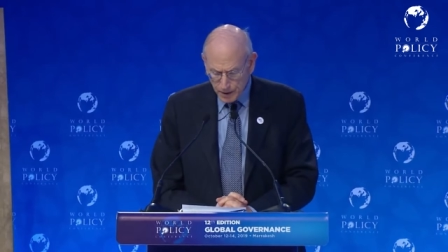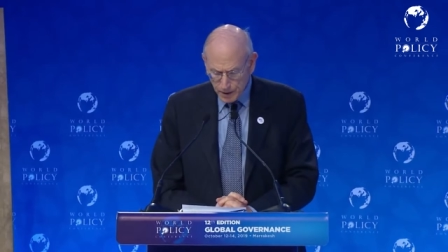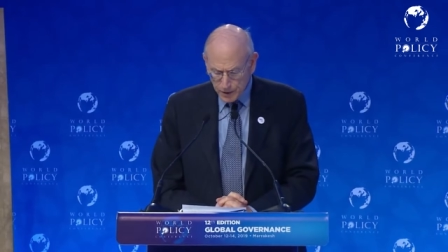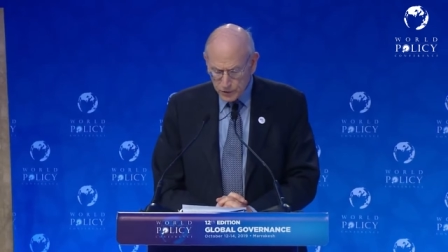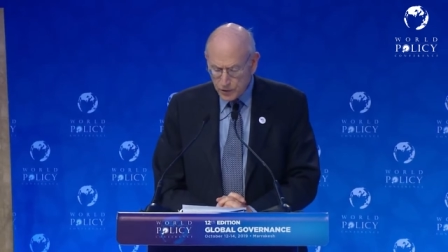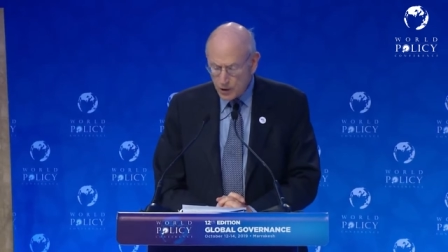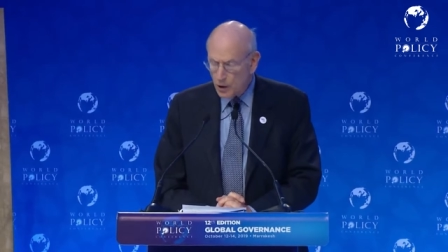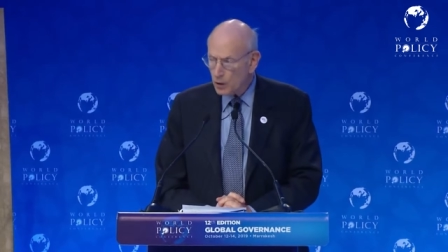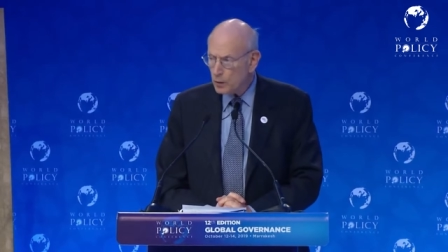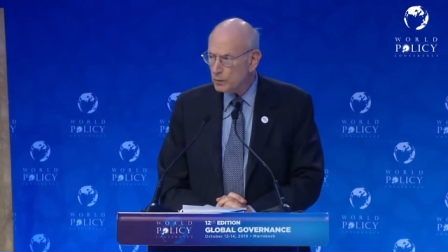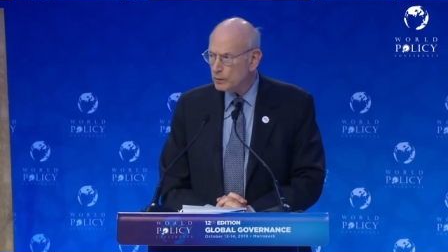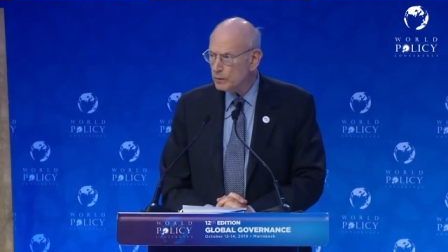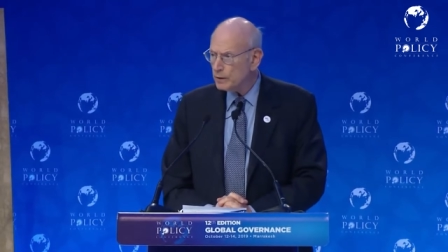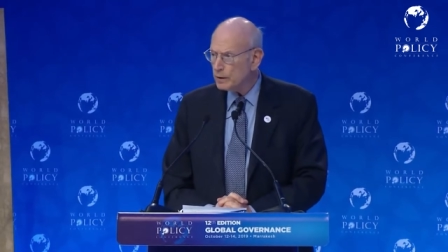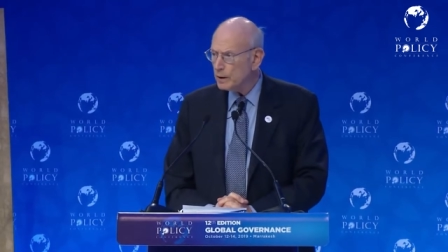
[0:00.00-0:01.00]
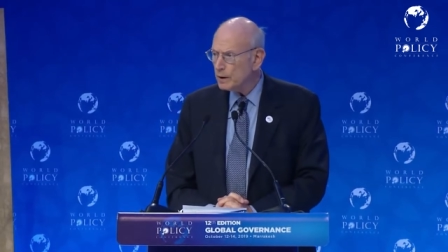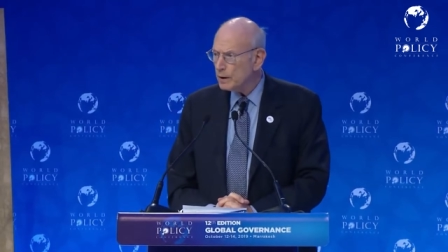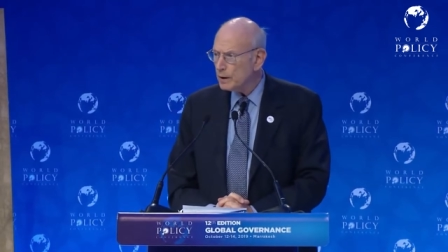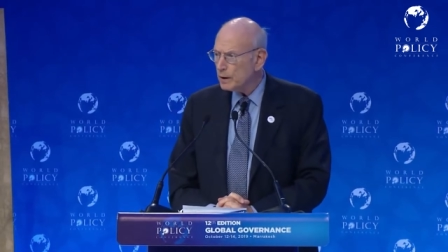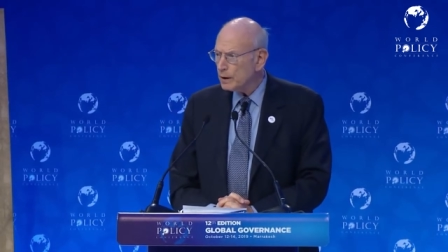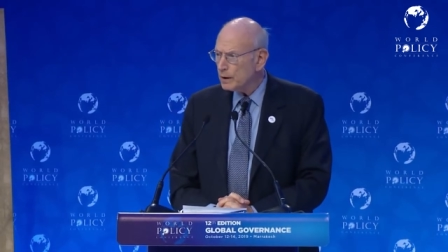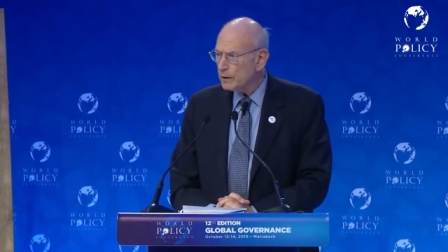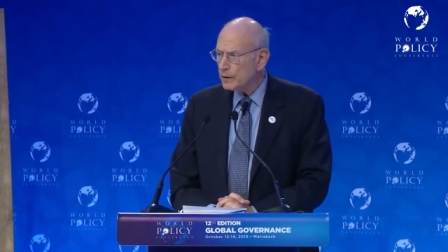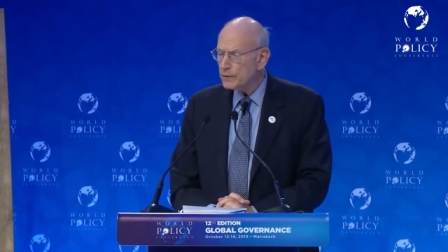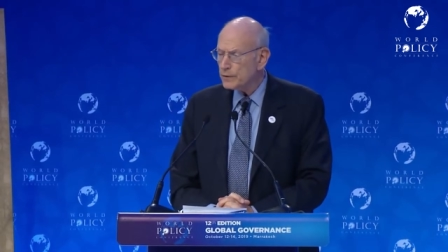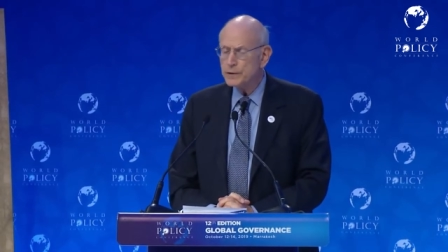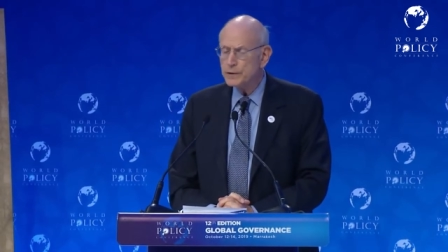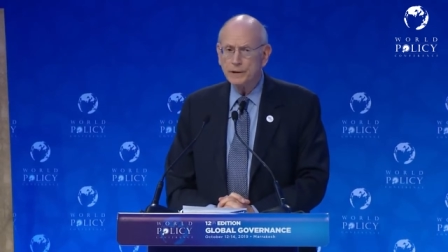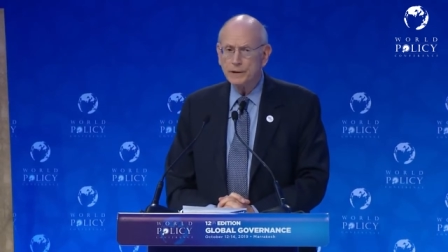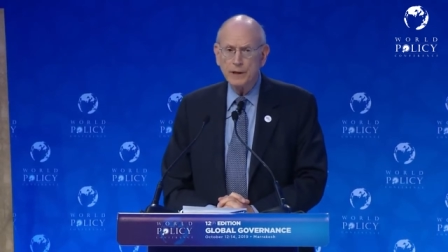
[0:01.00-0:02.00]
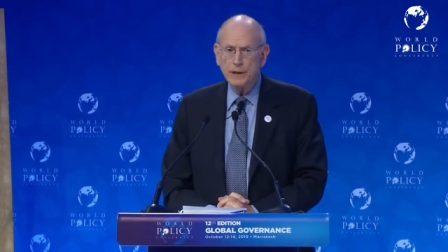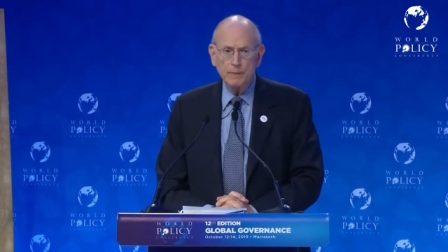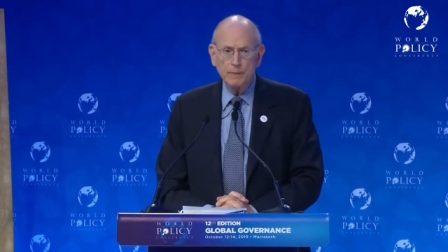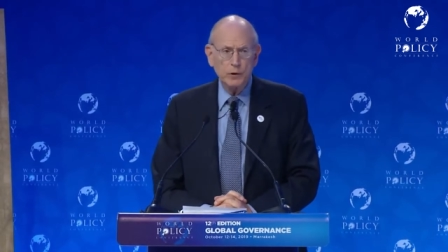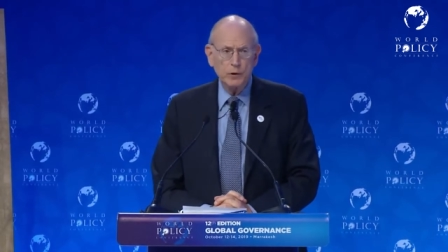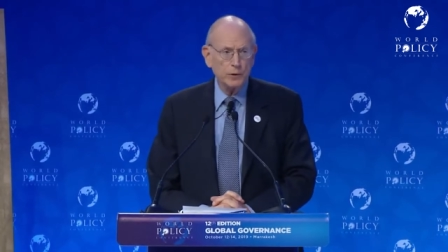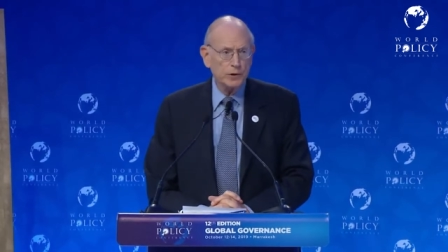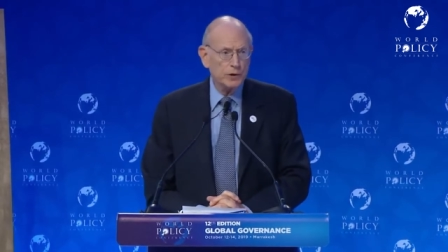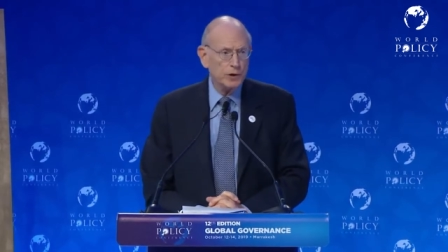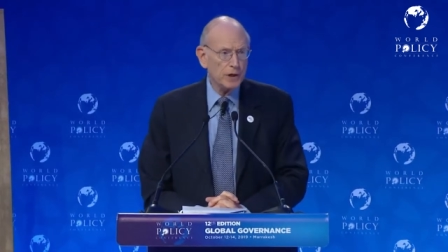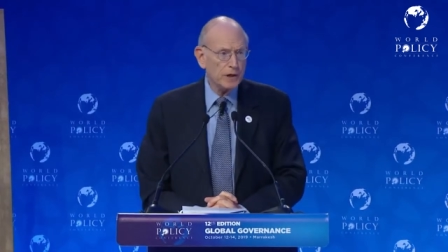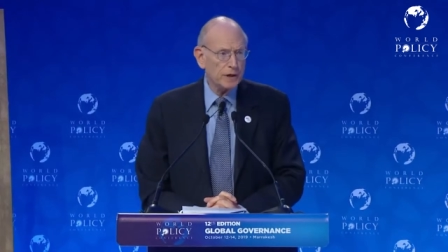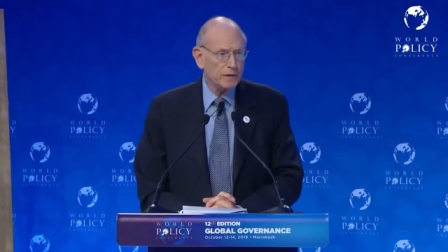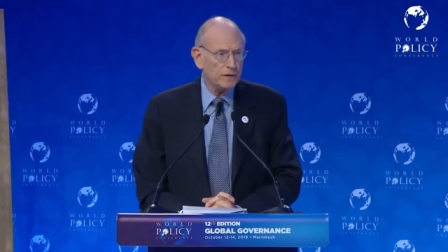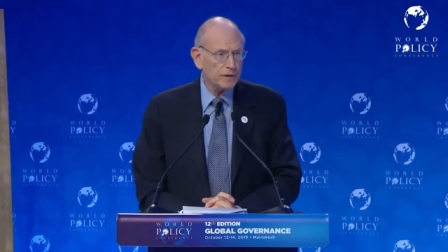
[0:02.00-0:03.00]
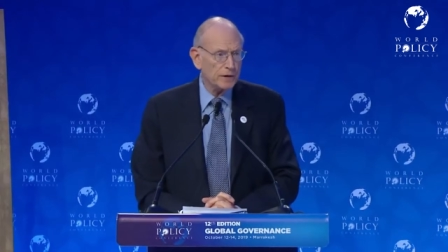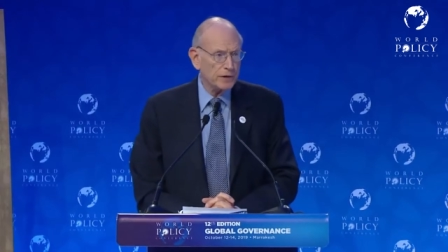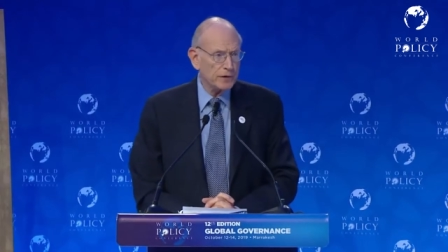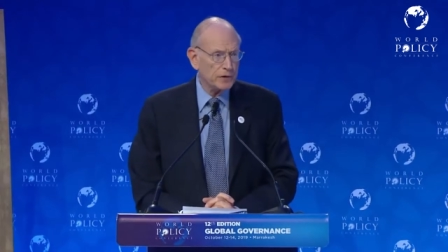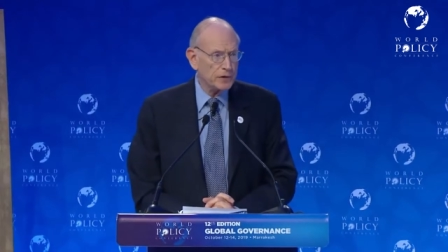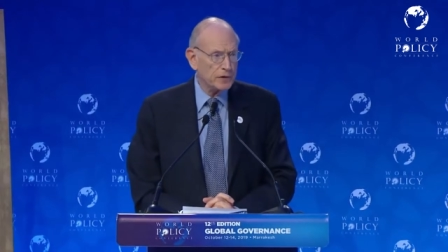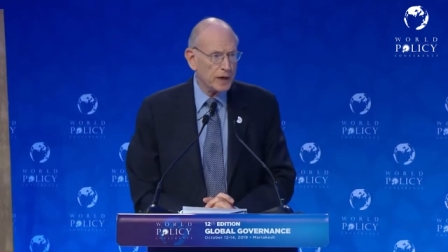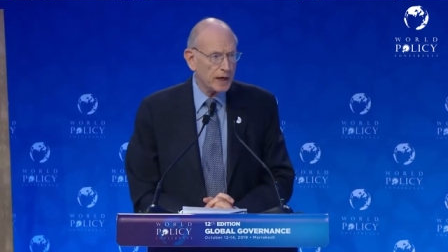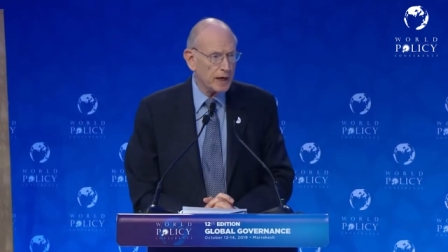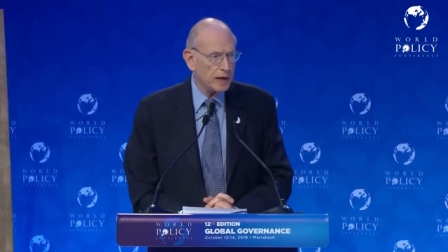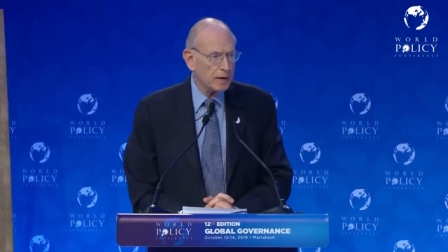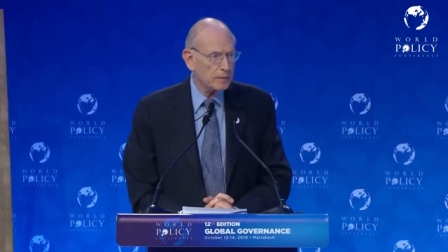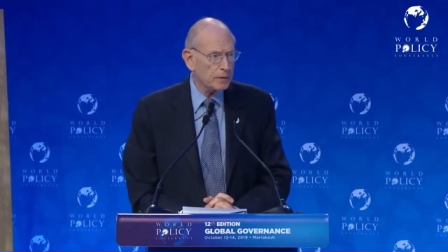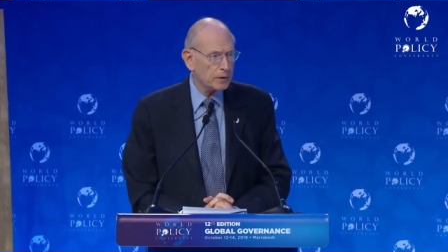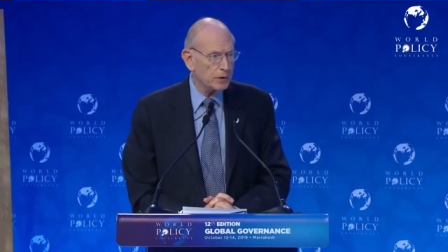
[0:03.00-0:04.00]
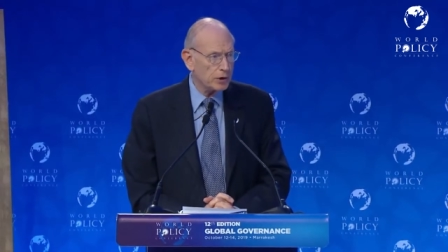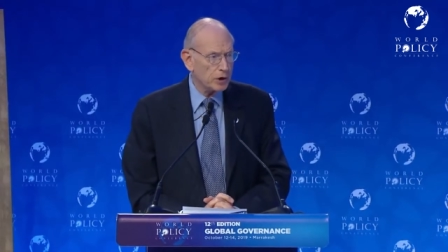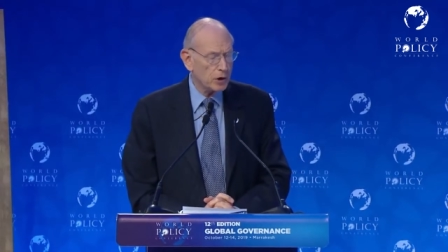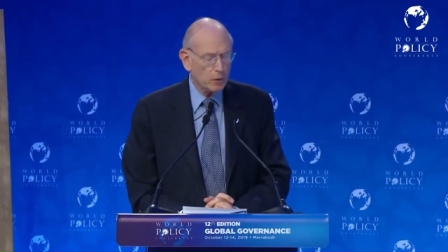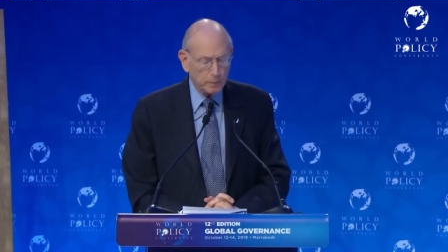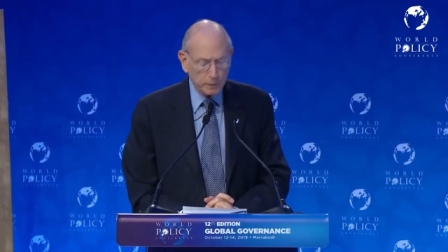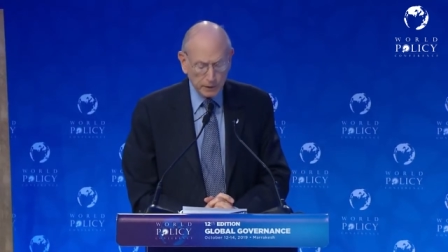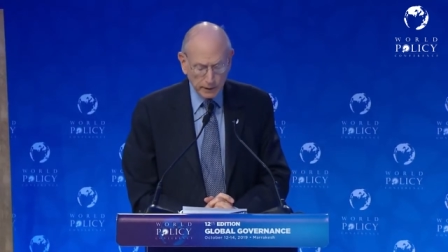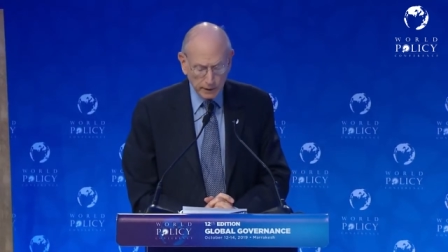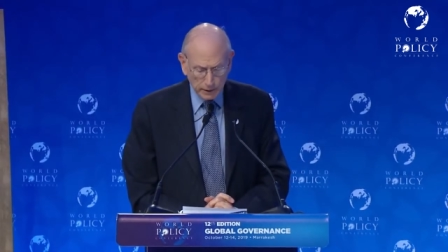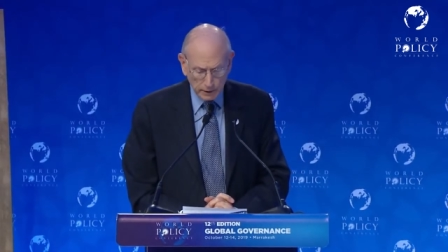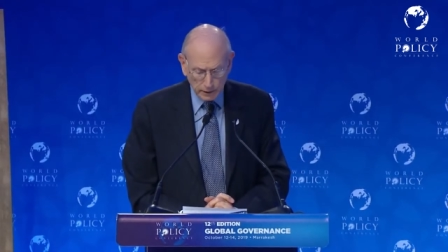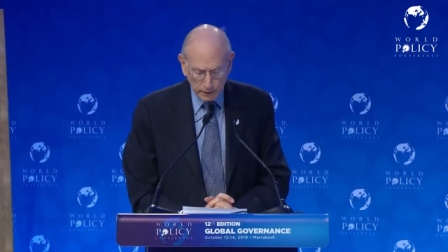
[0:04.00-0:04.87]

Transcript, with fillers: So there's an attempt to achieve the same geopolitical